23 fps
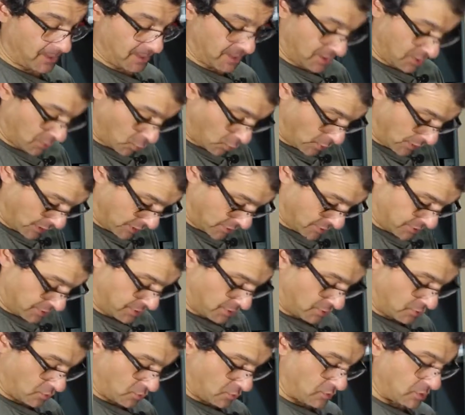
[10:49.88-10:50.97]
in a week or
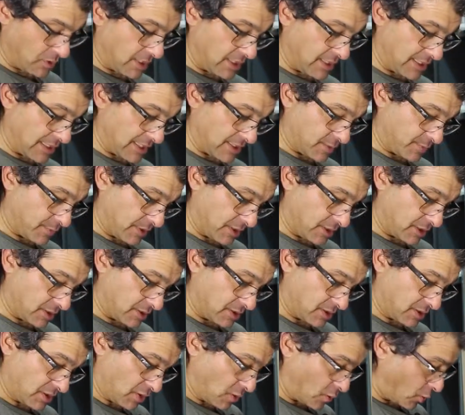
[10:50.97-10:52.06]
two. And that's
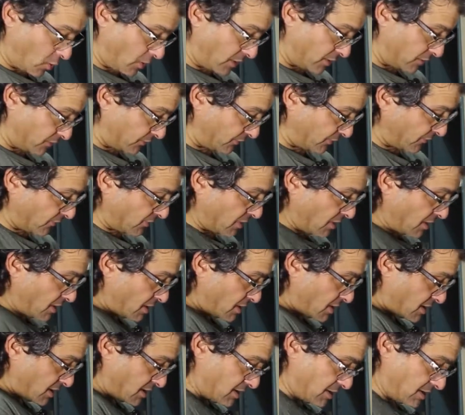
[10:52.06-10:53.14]
because the oils
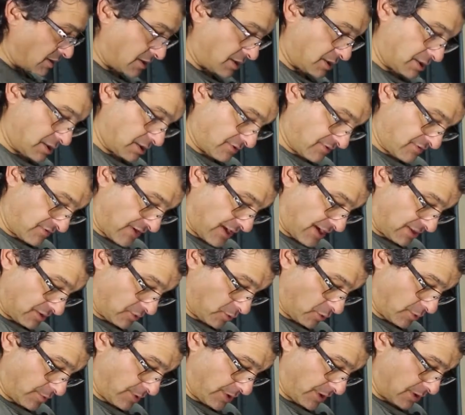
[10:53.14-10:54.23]
in the vinyl
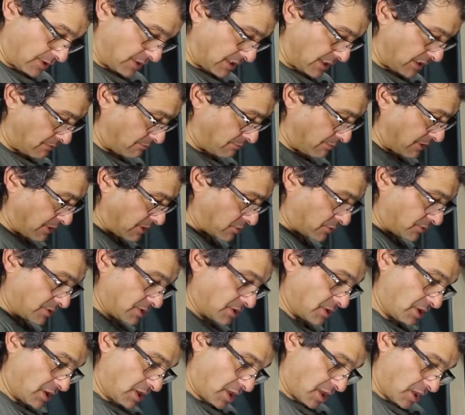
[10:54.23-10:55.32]
repair compound
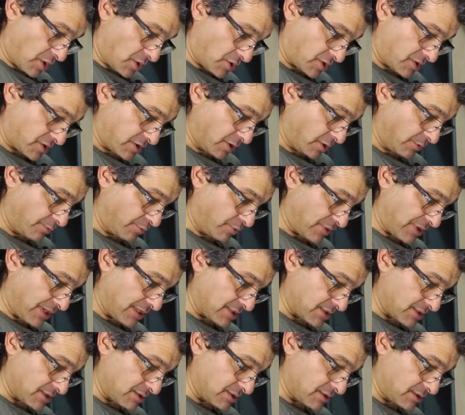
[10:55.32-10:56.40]
are still
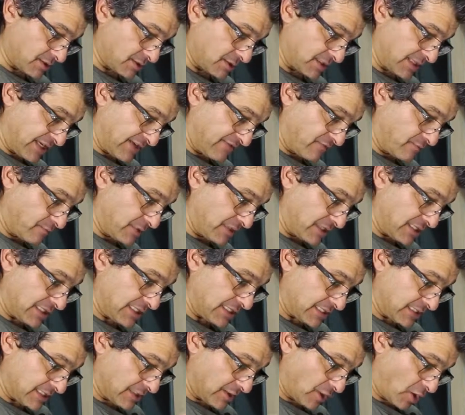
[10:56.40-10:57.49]
present. They haven't been
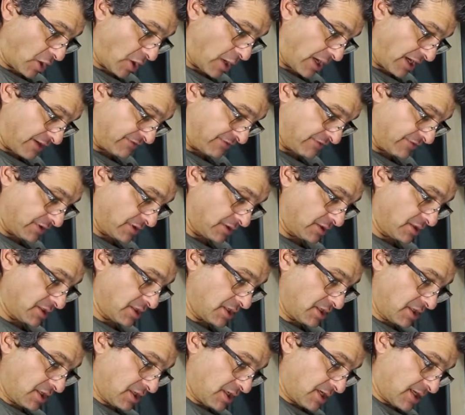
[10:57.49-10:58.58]
heated off,
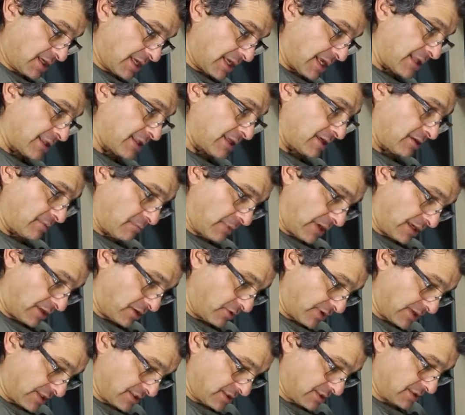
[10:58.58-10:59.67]
and they
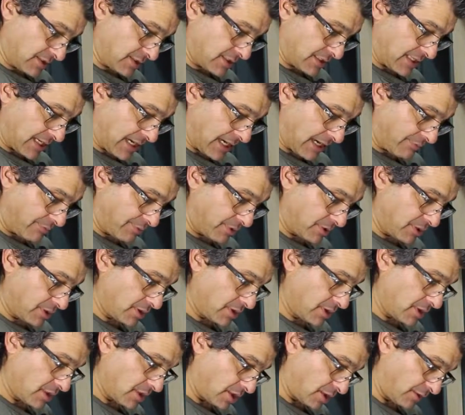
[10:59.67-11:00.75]
migrate to the top
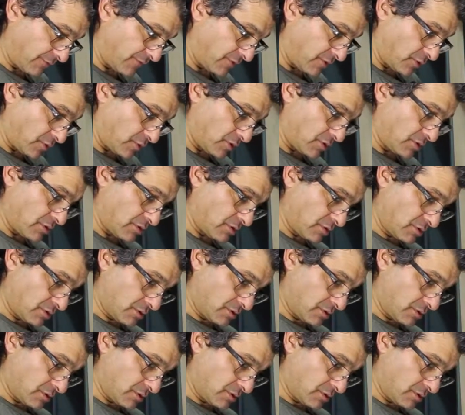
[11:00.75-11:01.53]
of your